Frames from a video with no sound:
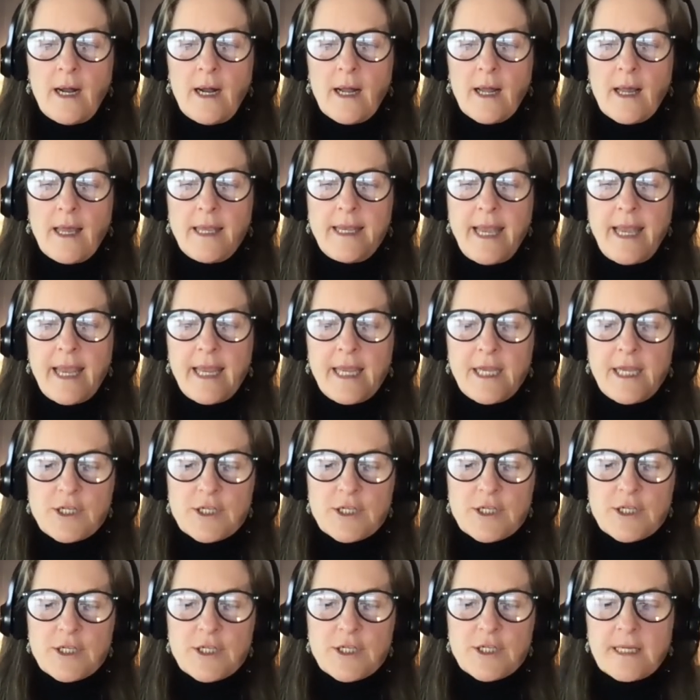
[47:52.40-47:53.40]
an
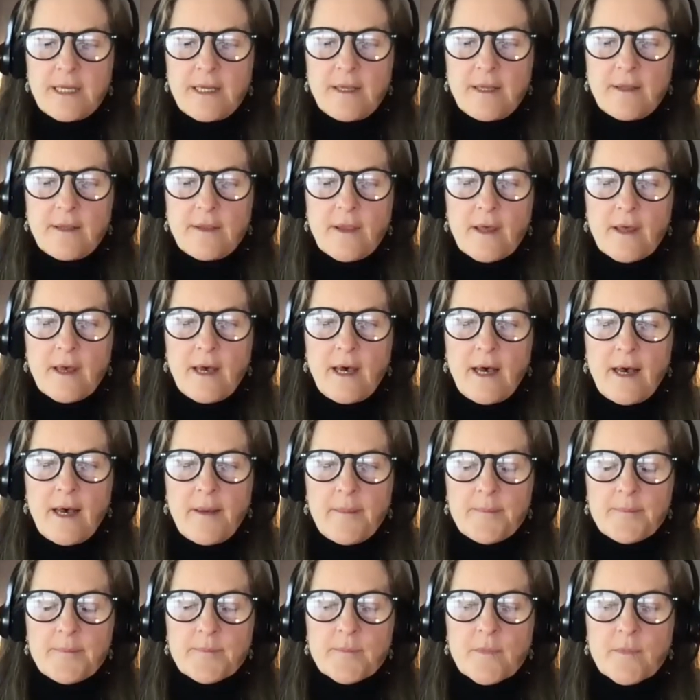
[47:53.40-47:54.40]
agency,
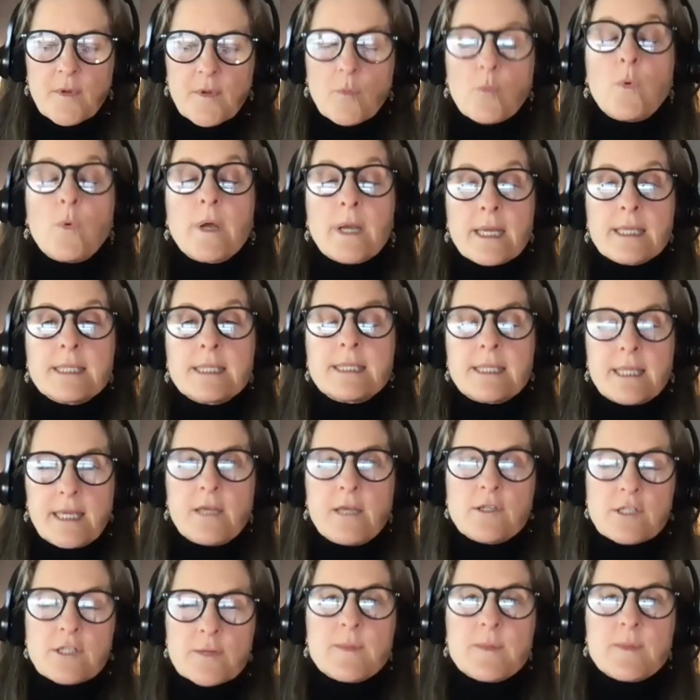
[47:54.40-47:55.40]
what I see,
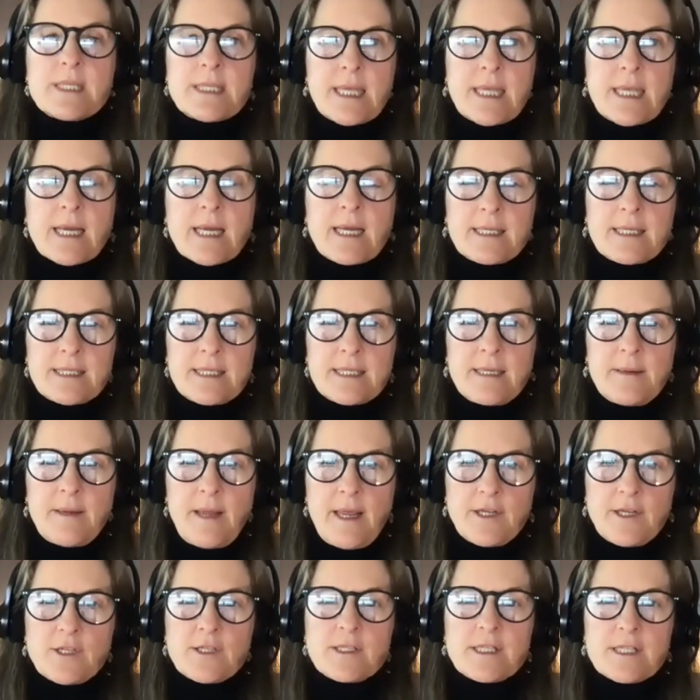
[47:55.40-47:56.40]
here's the mistake I see
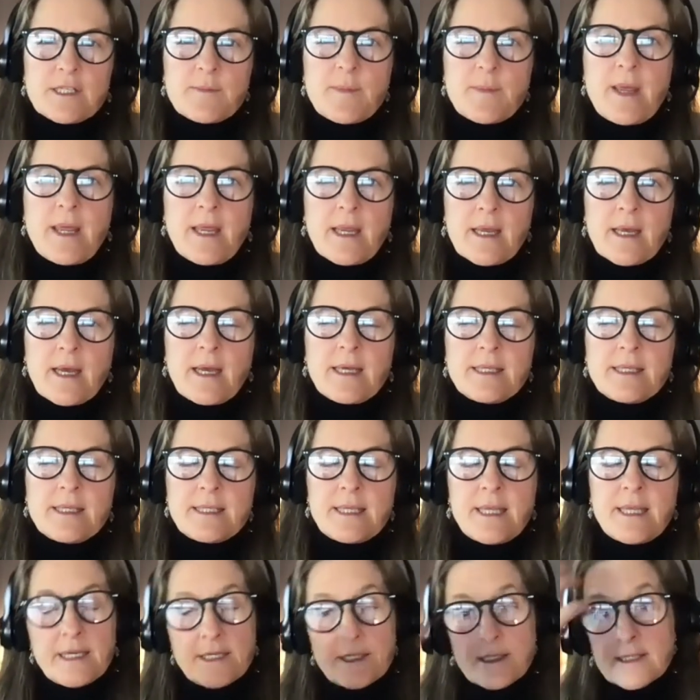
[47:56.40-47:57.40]
agencies make. I
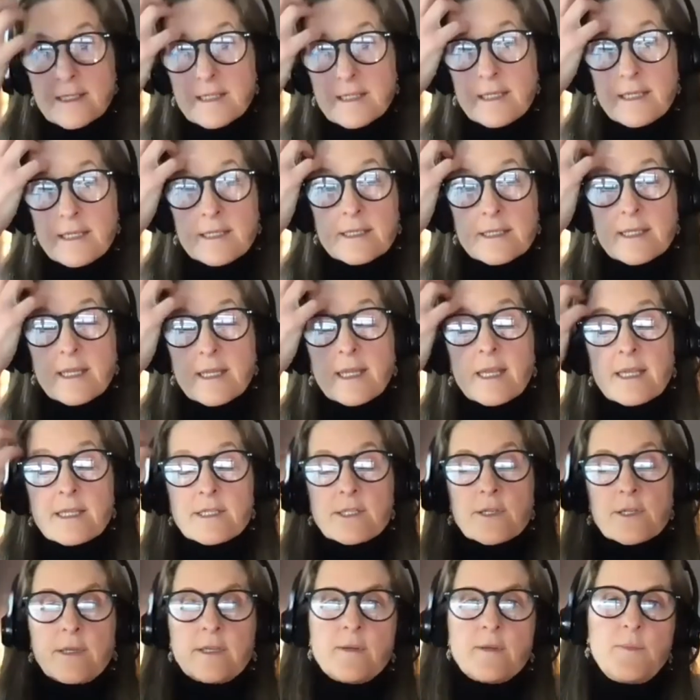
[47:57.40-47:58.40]
see agencies think it's
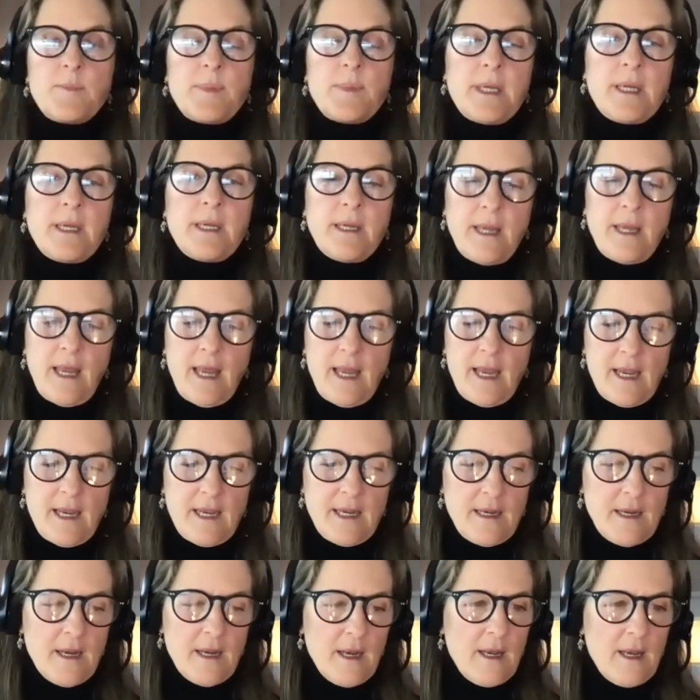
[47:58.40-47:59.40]
going to be a